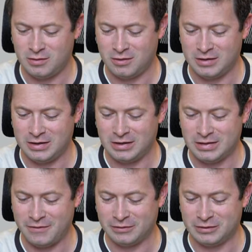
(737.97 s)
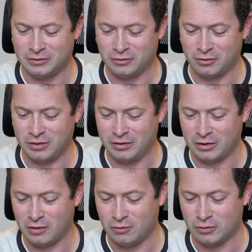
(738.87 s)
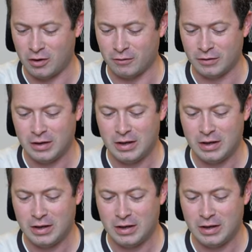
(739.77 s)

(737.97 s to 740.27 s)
it does have a sensor on here that goes off.